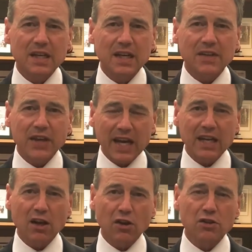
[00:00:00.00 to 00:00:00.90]
and that
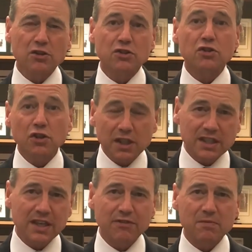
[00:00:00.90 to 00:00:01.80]
includes
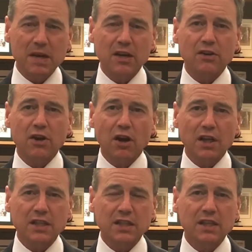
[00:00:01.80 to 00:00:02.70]
$37 million
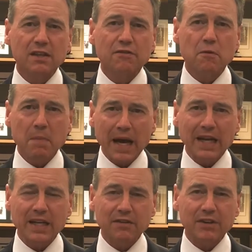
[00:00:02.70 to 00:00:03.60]
for
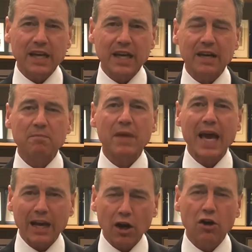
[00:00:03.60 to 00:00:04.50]
palliative care
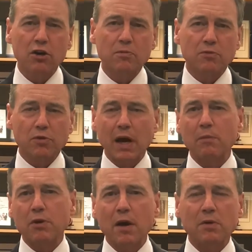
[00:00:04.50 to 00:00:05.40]
at home through our
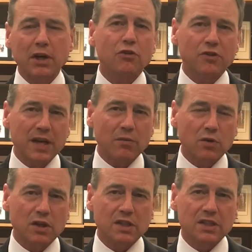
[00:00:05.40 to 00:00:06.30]
primary health
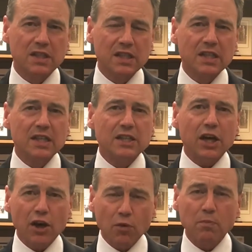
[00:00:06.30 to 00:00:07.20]
networks to
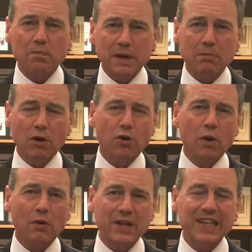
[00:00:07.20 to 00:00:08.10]
help people who
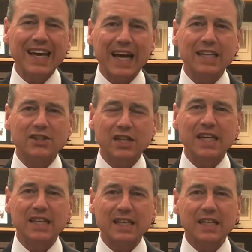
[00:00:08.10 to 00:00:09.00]
are in the aged
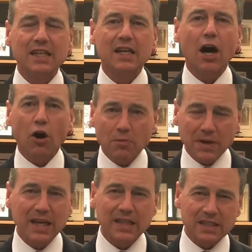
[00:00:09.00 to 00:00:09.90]
care home
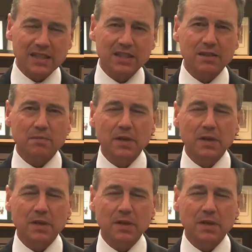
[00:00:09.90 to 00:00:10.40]
care system